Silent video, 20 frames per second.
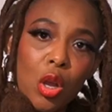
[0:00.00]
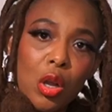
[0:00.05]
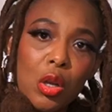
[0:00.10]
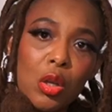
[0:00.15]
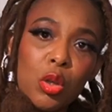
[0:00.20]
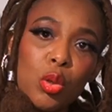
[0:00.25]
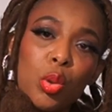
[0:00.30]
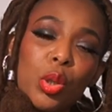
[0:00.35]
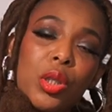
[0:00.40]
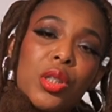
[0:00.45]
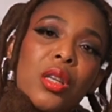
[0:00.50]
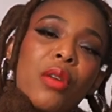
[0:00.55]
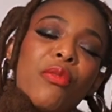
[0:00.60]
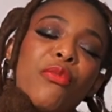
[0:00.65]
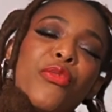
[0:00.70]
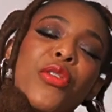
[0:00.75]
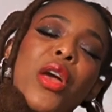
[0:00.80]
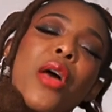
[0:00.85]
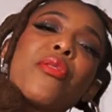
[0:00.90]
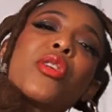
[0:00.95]
so it's a
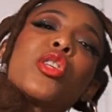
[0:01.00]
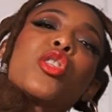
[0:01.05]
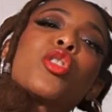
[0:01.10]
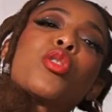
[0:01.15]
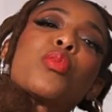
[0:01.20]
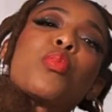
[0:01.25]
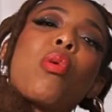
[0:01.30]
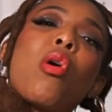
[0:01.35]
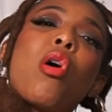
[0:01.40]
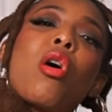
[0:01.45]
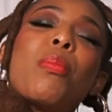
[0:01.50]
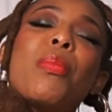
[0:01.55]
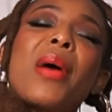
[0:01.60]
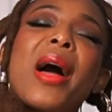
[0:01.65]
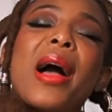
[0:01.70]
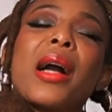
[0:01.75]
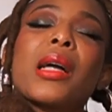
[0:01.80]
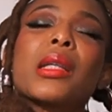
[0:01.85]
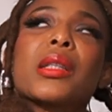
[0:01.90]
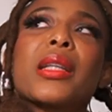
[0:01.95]
very small
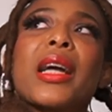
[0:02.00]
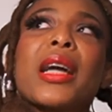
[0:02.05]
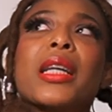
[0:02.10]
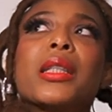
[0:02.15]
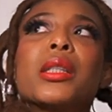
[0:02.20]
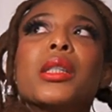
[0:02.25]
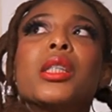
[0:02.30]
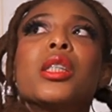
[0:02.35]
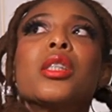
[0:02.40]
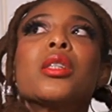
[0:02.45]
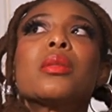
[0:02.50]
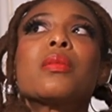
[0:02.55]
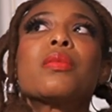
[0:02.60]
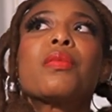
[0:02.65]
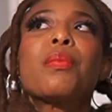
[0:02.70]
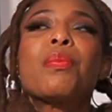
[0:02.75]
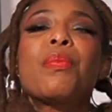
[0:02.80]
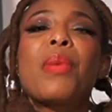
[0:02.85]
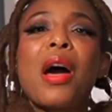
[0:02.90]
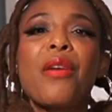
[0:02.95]
bag that is
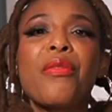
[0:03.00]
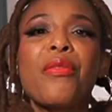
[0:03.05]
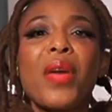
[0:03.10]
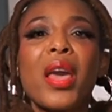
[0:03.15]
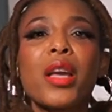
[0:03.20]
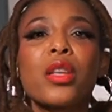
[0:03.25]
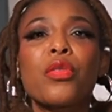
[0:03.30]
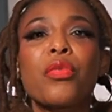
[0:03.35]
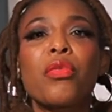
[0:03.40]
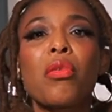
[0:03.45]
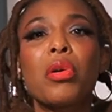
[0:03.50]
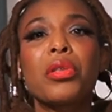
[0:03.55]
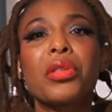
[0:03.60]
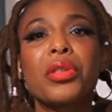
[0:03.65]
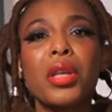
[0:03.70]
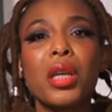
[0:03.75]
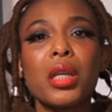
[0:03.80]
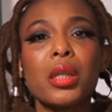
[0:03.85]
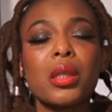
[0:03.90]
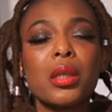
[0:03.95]
perfect for
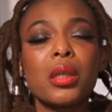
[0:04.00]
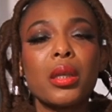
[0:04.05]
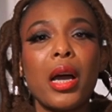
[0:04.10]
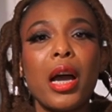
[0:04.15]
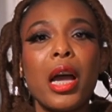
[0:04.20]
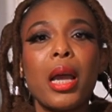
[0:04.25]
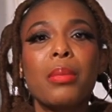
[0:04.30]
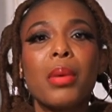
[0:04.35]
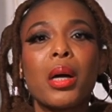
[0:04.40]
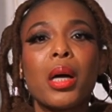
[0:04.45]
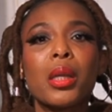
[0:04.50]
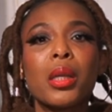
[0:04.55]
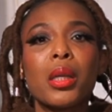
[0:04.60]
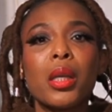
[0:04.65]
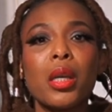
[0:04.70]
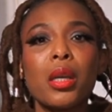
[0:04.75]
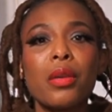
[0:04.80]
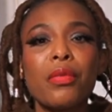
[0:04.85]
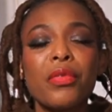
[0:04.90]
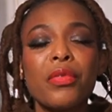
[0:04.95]
daytime and
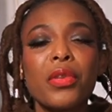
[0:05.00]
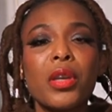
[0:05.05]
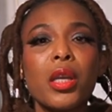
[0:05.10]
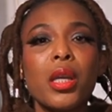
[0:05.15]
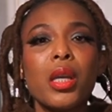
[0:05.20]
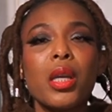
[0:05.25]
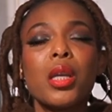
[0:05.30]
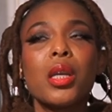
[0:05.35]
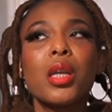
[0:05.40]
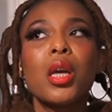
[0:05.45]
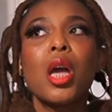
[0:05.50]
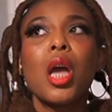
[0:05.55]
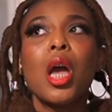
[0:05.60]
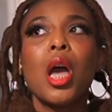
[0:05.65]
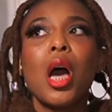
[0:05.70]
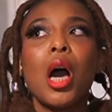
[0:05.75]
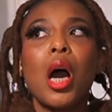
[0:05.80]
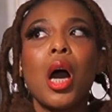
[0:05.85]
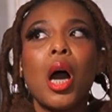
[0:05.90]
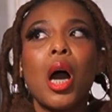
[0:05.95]
evening
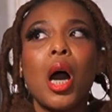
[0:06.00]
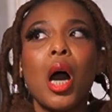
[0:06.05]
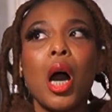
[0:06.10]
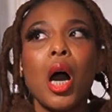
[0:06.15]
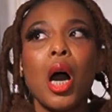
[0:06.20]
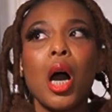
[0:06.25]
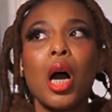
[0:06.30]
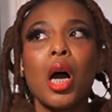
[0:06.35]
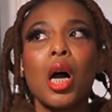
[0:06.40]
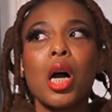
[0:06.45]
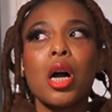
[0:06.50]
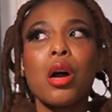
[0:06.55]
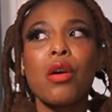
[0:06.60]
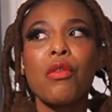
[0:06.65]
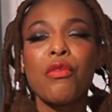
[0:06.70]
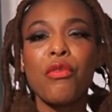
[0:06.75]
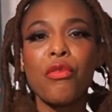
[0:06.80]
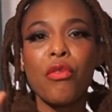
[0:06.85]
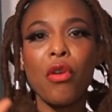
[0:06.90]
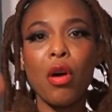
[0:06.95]

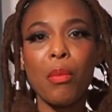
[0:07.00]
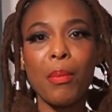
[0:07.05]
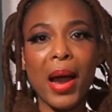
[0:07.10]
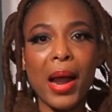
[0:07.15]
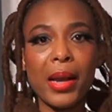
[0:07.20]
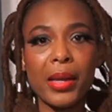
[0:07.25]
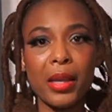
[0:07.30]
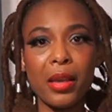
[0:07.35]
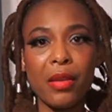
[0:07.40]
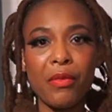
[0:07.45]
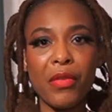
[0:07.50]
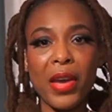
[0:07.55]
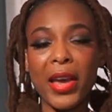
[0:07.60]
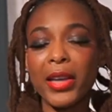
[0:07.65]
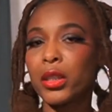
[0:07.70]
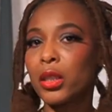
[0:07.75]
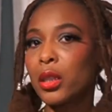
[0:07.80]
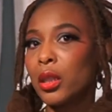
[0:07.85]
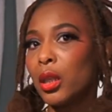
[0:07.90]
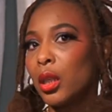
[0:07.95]
formal
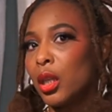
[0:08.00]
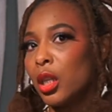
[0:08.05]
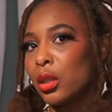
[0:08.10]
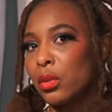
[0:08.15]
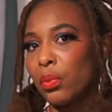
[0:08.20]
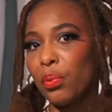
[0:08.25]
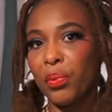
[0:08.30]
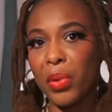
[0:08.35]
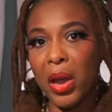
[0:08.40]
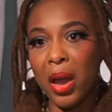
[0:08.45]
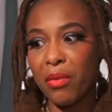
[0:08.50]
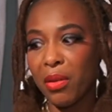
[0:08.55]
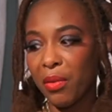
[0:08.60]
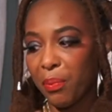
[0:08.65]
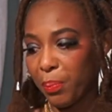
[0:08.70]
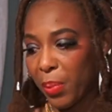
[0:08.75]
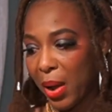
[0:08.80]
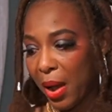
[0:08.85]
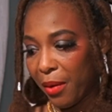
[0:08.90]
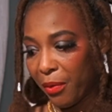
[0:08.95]
event. It's very
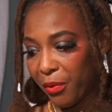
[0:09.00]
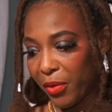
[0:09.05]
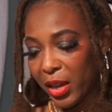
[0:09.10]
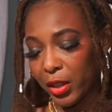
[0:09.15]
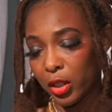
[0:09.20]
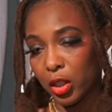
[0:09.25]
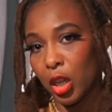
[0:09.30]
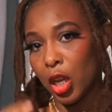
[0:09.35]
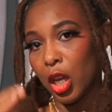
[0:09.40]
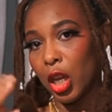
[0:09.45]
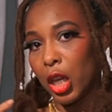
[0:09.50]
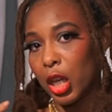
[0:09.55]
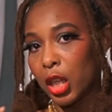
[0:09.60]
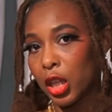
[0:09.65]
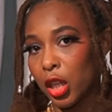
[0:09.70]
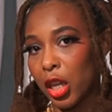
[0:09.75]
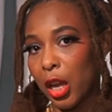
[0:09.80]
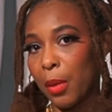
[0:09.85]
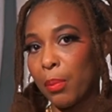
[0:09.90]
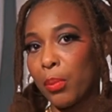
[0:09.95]
perfect.
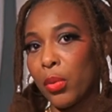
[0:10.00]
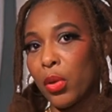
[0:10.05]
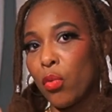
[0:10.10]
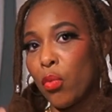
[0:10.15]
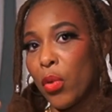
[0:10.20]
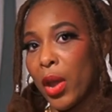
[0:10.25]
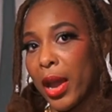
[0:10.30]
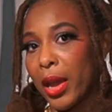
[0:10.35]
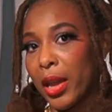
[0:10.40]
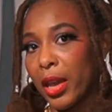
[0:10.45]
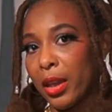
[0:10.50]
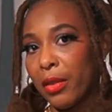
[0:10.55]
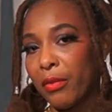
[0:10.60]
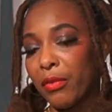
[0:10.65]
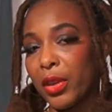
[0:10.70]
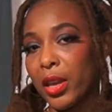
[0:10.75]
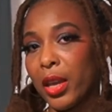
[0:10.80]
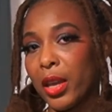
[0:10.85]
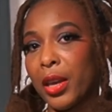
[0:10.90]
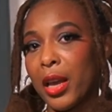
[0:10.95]
It can be wear
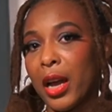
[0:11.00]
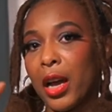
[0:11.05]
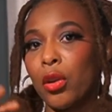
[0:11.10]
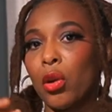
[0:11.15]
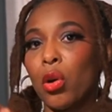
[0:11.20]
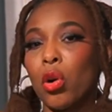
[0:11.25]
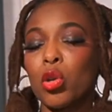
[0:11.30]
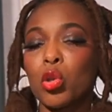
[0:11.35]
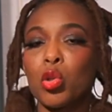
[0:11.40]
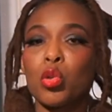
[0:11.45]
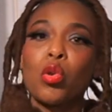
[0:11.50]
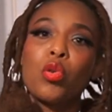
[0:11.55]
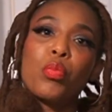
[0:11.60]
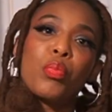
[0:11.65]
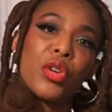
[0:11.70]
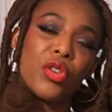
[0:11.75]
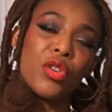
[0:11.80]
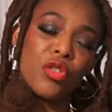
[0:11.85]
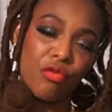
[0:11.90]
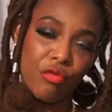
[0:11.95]
evening and also
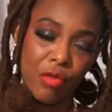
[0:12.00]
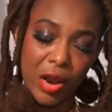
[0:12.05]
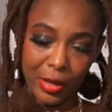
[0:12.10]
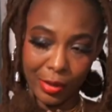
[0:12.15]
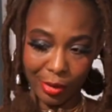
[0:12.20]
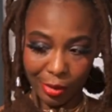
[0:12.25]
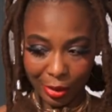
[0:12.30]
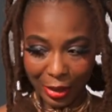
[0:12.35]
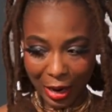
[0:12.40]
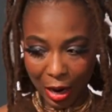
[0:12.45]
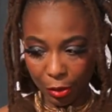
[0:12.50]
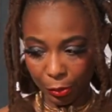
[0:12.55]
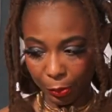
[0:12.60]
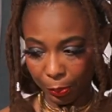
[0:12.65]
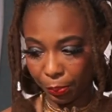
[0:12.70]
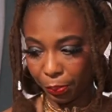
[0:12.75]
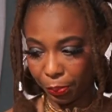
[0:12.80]
be dressed down.